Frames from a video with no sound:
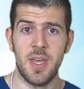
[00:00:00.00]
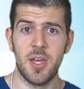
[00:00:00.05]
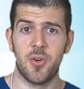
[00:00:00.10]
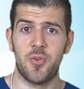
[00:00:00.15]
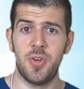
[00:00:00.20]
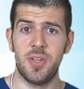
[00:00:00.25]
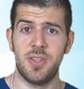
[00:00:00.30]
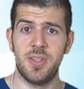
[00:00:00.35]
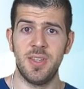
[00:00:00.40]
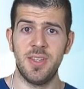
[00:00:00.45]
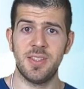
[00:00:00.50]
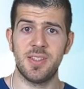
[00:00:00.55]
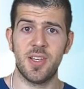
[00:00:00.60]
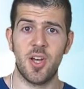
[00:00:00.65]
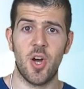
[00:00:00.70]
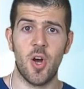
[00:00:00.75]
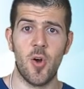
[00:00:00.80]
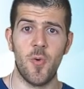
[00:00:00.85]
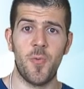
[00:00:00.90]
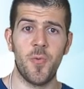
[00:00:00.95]
Creatine is
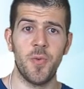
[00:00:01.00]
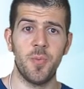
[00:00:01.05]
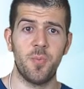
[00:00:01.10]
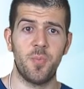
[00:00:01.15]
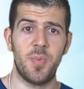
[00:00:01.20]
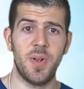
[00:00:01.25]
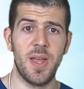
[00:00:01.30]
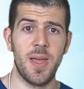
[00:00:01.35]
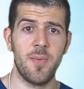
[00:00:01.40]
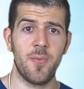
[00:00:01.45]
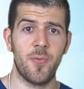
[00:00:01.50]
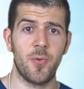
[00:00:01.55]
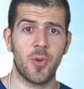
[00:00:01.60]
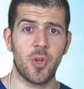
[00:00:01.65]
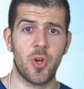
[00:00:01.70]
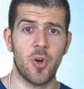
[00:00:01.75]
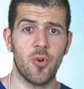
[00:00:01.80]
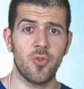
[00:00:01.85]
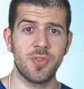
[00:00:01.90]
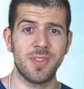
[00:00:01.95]
often blamed for
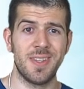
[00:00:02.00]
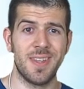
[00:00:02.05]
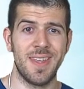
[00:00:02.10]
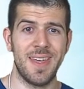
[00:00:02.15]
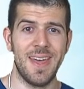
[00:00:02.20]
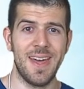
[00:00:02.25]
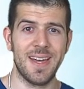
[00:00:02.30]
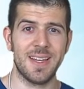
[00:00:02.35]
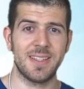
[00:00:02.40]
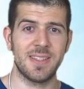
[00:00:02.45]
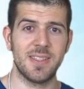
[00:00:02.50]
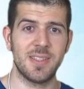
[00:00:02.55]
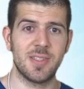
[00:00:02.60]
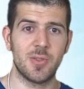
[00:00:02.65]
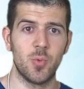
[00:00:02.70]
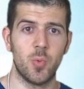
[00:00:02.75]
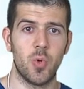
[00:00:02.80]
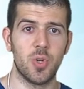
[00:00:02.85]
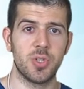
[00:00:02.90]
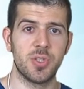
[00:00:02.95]
causing
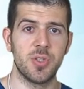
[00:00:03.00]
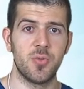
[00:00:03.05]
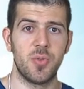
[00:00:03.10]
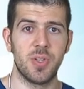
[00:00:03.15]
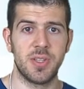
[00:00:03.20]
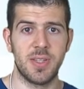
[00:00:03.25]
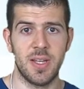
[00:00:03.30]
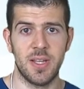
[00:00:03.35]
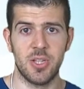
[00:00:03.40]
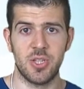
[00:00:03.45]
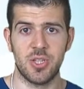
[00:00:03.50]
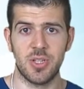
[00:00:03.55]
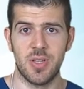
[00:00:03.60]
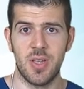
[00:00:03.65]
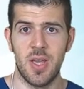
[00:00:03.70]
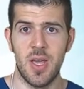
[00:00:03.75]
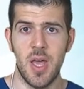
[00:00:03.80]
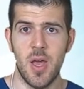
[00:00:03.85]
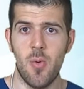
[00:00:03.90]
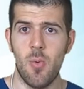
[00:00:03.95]
excess water retention.
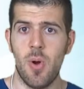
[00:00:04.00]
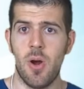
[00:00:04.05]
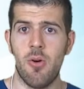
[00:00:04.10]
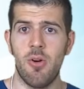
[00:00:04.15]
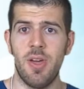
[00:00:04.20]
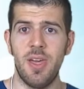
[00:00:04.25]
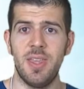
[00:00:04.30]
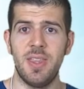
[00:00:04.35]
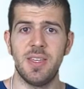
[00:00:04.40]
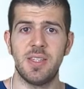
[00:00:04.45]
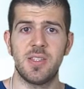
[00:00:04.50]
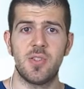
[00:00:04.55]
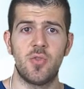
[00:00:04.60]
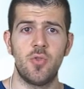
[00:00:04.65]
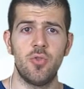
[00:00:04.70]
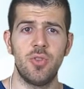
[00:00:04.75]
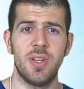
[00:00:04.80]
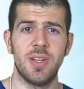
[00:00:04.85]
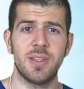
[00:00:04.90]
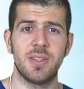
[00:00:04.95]
While it is
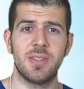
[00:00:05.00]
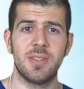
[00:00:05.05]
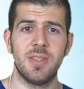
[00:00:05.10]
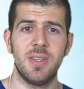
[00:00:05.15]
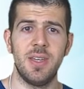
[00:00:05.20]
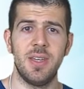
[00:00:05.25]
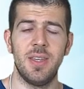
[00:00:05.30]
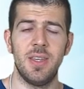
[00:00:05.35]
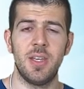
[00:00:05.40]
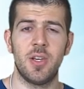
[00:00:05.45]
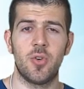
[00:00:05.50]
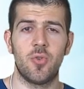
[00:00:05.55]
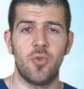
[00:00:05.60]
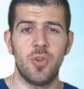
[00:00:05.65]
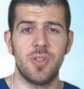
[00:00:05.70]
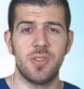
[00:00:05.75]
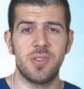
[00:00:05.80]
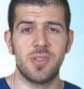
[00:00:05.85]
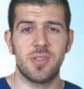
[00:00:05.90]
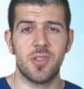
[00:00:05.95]
true that it
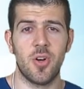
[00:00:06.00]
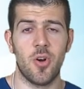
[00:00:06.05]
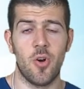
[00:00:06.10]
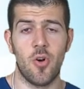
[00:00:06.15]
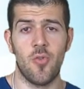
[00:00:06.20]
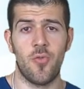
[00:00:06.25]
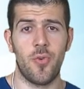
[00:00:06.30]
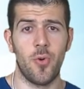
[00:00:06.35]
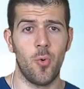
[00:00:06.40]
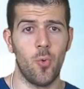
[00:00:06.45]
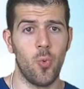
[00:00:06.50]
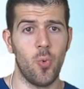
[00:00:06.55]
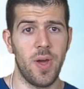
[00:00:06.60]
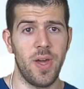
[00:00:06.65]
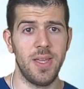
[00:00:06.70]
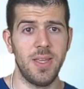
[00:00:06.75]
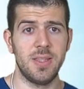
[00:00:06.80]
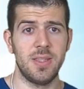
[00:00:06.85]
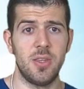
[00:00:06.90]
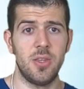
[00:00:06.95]
increases overall
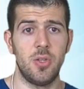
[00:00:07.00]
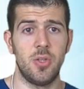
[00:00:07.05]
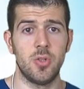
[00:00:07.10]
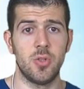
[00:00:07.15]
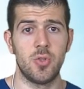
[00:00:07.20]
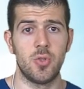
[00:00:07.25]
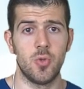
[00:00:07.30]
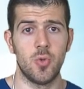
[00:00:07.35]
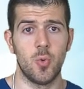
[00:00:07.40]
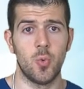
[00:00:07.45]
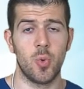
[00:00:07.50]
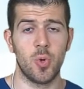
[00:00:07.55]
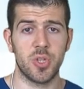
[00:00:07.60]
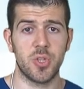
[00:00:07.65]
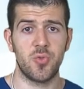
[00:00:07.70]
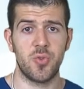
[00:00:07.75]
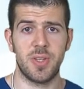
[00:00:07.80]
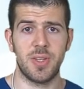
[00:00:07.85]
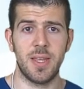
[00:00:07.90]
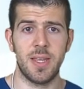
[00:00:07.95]
weight due to
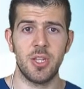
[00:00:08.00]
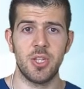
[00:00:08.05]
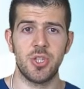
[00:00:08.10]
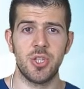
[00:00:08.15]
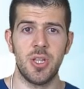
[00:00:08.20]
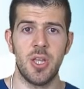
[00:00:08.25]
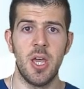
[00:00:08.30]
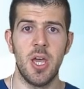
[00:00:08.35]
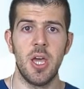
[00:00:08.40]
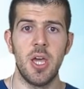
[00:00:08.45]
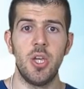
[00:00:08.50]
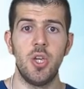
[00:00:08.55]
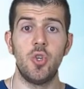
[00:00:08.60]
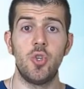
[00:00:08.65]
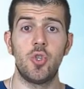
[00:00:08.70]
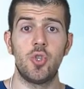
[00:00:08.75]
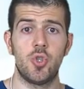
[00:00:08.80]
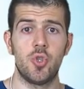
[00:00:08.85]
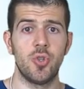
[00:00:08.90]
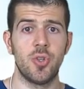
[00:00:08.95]
water retention, you
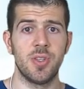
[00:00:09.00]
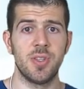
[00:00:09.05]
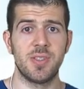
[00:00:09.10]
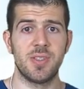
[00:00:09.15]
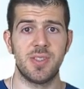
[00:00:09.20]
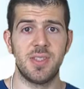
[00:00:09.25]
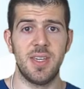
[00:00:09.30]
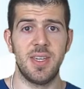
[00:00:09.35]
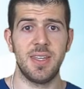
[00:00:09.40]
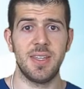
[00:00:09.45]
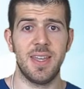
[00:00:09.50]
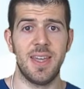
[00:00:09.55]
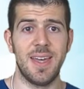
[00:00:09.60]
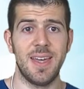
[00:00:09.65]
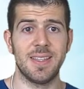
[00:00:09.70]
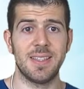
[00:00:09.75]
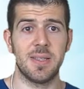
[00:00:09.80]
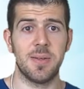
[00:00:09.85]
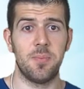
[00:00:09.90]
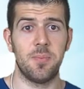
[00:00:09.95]
shouldn't see it
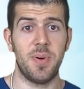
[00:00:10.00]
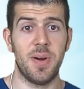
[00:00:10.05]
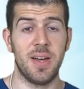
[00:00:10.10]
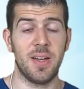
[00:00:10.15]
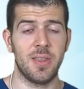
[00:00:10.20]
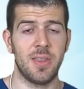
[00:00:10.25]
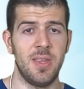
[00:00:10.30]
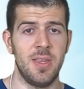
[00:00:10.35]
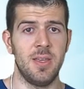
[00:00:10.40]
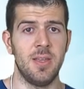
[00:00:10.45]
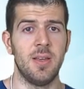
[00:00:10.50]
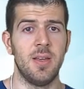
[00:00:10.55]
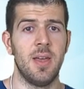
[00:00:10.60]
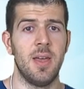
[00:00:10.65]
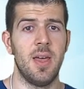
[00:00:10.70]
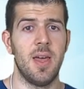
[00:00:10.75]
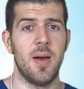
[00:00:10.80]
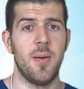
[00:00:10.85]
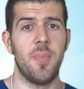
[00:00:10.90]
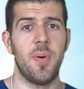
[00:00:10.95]
as a bad thing.
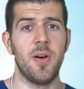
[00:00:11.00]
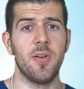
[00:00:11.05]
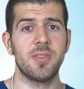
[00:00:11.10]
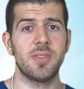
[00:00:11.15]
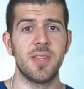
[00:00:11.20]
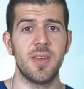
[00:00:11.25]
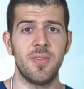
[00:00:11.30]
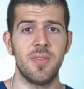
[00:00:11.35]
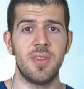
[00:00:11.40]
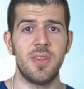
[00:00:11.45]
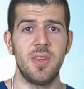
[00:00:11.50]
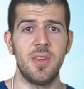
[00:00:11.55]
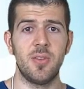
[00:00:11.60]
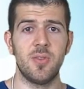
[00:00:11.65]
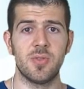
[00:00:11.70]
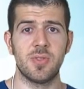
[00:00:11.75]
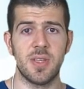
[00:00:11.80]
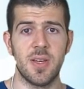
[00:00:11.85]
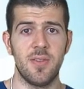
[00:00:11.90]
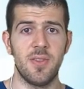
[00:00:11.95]
About 70
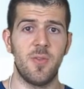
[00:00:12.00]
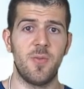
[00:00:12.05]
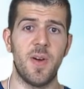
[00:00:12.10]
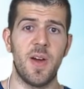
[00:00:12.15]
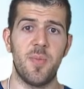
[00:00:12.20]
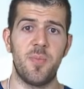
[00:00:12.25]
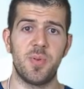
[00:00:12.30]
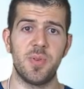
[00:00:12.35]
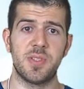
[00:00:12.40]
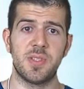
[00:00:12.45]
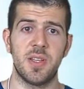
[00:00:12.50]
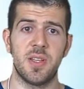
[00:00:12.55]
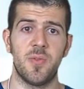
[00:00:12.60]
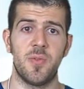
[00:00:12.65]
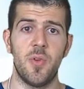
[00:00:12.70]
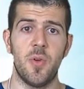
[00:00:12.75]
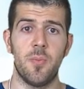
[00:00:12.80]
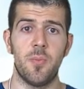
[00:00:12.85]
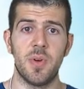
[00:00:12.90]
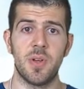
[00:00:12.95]
to 75%
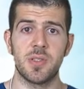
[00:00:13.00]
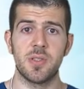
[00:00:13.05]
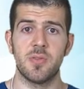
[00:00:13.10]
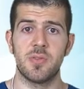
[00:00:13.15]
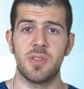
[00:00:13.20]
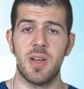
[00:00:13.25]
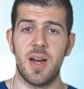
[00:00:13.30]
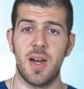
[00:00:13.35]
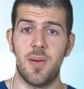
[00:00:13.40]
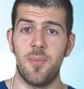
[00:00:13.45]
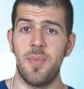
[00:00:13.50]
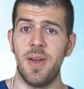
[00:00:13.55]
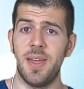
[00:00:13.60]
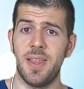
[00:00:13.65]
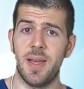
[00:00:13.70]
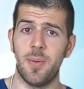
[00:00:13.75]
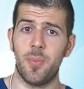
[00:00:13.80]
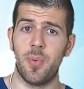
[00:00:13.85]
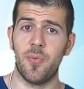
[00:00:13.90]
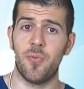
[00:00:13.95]
of your muscles are
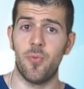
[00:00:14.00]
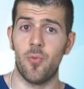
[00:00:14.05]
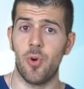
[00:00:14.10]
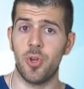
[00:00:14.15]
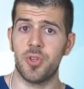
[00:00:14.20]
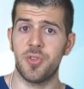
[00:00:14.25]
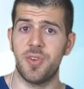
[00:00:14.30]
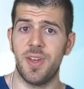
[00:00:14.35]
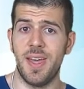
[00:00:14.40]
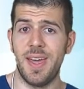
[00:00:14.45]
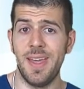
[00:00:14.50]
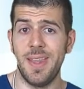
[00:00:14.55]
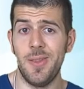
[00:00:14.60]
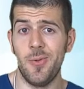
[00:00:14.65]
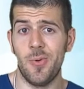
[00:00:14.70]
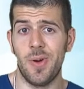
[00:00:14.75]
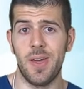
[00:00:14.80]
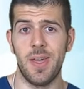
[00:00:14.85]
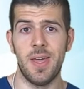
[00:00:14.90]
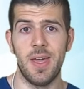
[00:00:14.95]
made up of water
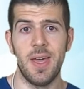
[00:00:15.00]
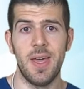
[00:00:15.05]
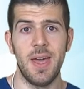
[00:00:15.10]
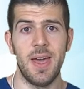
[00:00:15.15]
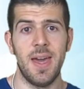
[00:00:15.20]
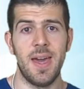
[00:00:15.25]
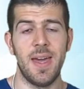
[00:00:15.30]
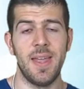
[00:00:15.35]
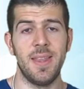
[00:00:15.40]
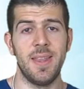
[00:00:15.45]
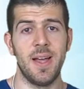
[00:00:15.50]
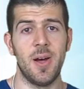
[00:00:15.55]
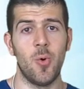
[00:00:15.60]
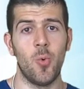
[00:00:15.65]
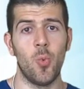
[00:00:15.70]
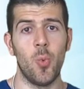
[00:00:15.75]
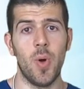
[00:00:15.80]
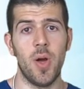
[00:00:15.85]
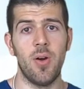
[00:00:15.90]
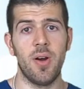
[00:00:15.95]
anyway, and a
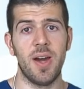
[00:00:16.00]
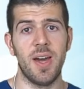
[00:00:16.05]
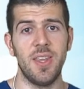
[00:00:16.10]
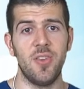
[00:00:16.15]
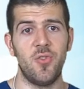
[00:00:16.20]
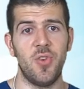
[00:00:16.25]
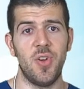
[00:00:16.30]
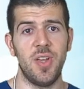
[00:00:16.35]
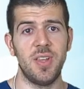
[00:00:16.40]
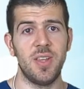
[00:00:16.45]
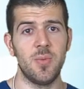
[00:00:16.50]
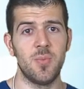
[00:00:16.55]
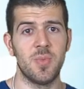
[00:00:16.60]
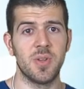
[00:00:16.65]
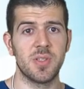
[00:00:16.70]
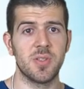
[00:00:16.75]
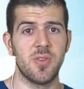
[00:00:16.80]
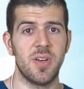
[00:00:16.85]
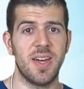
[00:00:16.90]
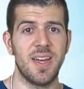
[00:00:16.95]
well-hydrated
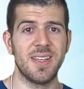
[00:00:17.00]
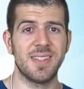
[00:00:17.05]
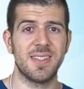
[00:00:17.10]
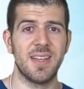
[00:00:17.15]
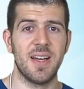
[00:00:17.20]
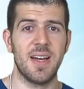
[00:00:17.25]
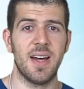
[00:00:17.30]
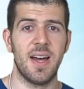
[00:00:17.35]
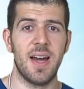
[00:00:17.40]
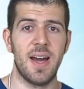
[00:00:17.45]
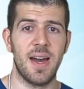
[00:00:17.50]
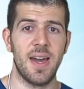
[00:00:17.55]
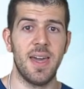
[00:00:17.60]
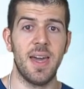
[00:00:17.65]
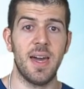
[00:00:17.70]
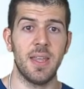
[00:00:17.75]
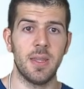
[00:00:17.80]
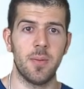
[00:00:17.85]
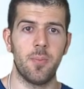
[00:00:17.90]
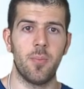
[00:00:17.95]
muscle has a high
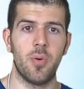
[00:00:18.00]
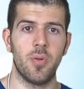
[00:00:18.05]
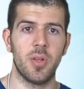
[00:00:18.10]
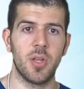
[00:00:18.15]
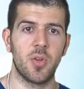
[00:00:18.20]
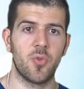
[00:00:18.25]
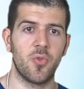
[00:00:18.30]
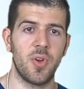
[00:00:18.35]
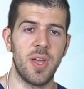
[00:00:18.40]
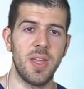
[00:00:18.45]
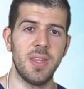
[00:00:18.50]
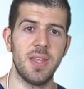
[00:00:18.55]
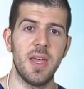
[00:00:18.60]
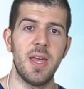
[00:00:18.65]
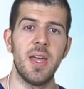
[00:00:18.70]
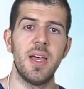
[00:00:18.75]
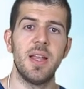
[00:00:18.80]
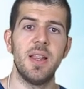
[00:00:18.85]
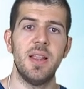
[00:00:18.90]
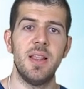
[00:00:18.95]
anabolic rate,
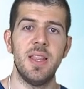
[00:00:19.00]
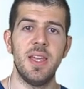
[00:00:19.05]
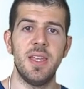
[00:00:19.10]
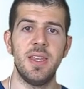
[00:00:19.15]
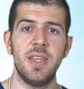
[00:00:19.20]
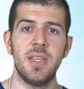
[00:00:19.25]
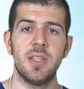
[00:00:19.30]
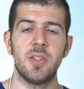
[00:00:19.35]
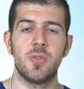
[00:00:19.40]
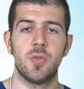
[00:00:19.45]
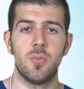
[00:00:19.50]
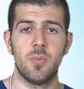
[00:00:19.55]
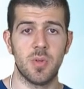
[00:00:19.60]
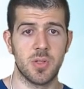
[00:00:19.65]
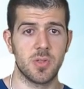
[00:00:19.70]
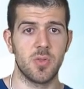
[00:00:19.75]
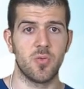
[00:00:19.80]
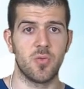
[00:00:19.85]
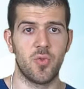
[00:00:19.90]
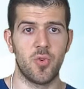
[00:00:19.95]
leading to
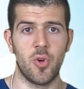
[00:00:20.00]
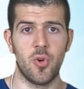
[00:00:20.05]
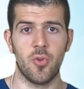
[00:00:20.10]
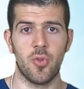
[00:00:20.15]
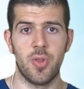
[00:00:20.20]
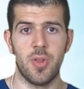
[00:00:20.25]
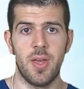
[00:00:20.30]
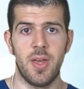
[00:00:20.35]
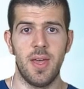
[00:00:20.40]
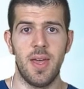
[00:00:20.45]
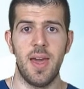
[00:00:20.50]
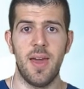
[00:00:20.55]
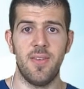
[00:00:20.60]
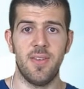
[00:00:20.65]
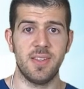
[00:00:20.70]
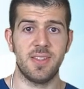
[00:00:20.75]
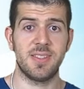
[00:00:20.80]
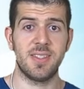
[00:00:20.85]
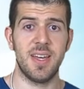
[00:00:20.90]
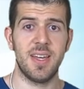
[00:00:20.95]
muscle growth.
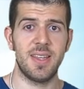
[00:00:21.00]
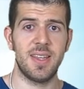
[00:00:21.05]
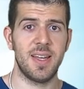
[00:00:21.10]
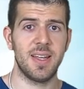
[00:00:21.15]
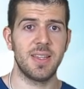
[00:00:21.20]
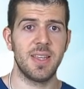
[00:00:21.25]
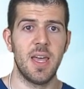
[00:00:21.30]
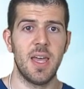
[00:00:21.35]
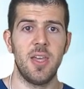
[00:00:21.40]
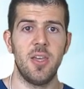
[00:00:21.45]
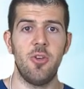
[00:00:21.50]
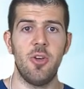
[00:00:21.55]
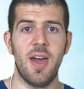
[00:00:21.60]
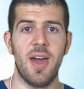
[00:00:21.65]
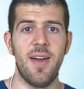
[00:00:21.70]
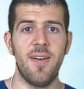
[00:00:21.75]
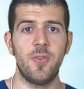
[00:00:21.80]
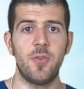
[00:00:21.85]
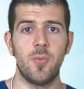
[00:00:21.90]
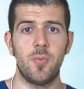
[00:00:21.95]
Having said that, you
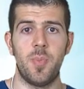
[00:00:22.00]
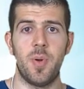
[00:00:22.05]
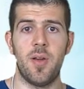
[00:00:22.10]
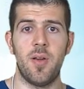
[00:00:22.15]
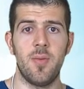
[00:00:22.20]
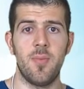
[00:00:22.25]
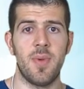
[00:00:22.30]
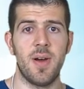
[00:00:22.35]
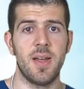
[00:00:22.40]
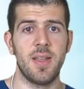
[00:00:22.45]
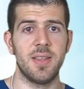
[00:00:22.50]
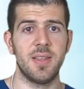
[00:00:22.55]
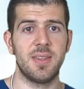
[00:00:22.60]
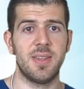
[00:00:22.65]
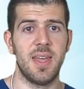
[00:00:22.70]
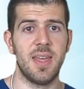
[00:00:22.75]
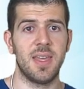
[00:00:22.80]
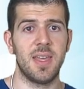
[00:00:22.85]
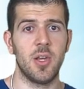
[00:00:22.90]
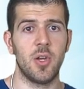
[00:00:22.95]
have to bear in mind that
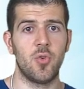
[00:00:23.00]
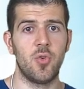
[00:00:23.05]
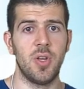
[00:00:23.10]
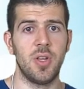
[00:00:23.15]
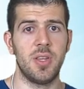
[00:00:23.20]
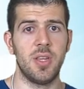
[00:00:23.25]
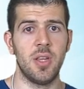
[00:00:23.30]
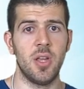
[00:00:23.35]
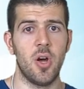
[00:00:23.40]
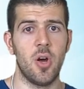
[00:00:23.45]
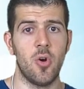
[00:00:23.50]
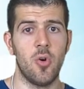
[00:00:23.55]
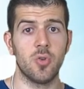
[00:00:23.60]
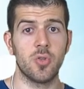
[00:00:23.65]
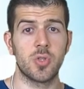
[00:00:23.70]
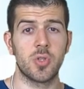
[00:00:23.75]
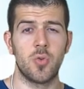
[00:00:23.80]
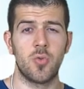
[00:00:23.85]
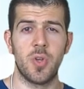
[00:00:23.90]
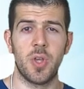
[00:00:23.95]
taking creatine
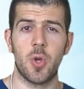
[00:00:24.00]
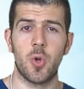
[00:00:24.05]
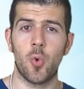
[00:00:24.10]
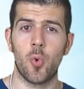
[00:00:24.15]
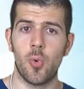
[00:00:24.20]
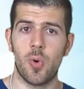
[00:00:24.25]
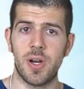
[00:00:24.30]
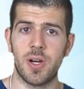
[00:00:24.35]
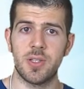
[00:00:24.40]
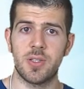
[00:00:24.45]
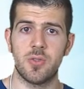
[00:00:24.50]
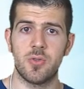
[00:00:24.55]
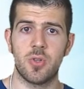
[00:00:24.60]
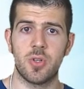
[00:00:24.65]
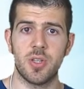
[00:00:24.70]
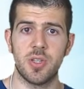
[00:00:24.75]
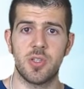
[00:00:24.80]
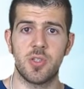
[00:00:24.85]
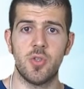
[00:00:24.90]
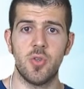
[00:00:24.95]
also requires you to
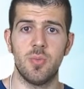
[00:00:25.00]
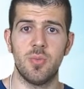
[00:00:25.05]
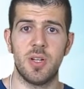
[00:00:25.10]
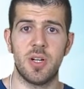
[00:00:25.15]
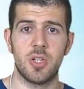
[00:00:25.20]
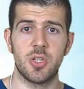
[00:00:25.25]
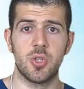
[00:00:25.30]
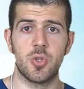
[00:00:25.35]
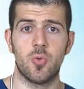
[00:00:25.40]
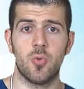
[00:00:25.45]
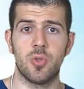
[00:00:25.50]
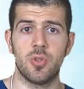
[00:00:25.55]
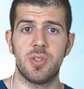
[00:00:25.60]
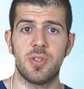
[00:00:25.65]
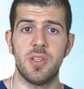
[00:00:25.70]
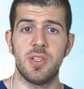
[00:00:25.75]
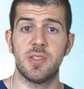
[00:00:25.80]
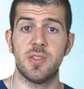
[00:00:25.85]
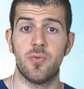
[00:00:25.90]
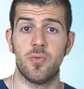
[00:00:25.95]
consume larger
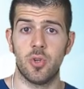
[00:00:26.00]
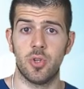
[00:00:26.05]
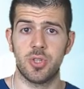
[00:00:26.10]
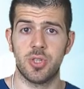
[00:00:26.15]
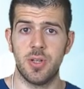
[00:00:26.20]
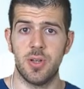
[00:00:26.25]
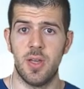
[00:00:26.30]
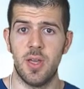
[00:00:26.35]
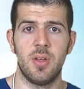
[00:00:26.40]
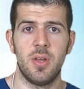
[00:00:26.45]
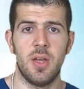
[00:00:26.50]
quantities of water.